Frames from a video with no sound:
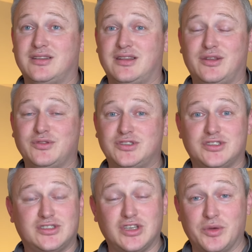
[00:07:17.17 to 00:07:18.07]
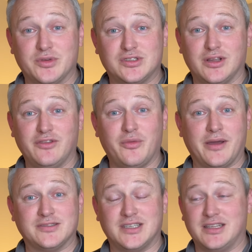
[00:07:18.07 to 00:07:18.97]
There was just so much to love
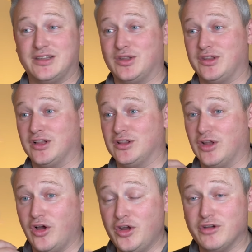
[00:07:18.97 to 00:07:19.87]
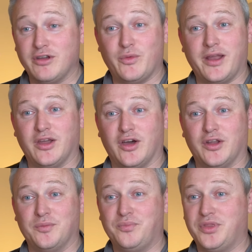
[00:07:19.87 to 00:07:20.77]
about it, and the longer it went
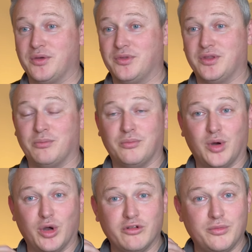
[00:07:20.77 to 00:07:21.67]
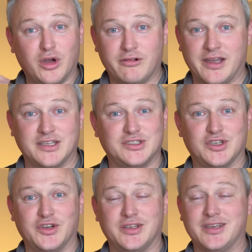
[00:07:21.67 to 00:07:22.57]
on, the more and more I
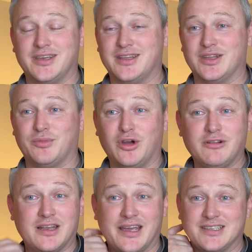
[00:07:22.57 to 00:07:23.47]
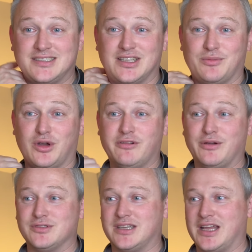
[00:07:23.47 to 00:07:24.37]
enjoyed it, the more I liked it, the more I
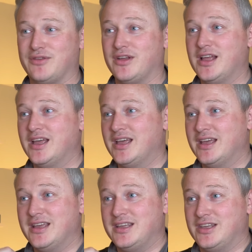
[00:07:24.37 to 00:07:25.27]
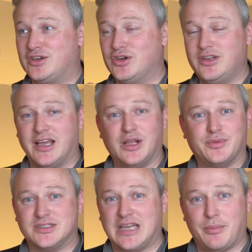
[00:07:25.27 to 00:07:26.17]
was kind of, you couldn't help
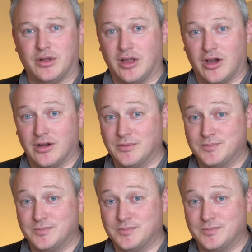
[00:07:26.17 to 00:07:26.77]
but tap along